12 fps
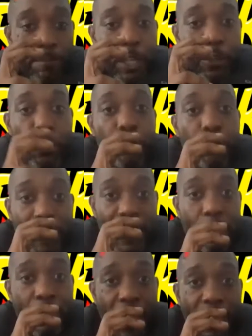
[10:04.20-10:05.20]
the youth
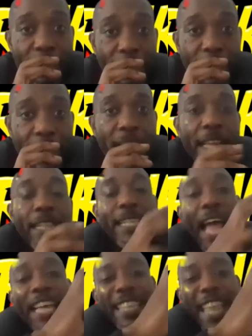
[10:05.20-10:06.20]
team, yeah,
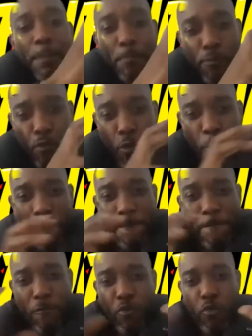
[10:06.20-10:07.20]
that they brought
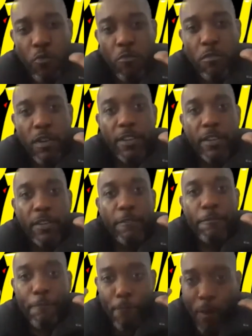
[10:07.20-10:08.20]
through
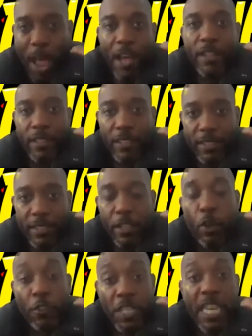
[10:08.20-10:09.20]
throughout
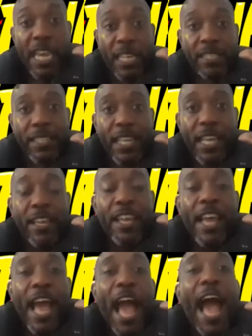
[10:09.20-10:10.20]
those years.
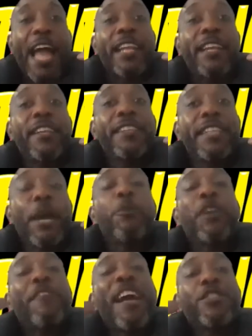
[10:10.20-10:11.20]
And they would
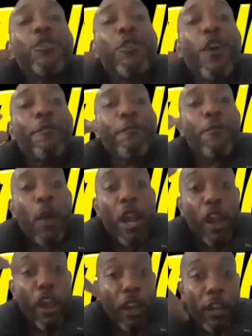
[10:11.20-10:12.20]
have had to have gone through a
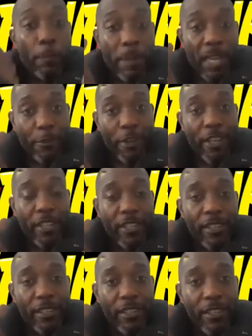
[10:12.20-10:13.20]
lull period
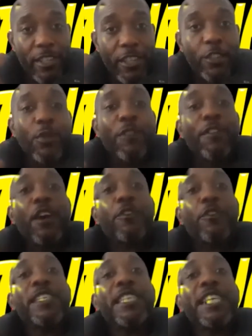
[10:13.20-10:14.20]
to have
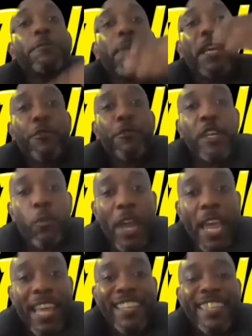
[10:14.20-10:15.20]
got to this period
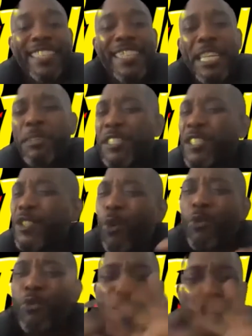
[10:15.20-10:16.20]
where the team is
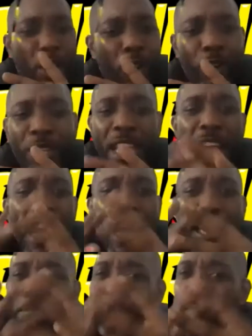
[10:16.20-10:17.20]
so gelled
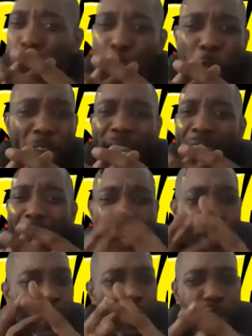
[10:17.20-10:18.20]
and moving like
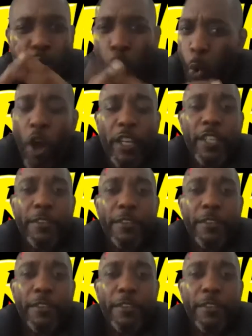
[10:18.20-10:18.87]
a squad.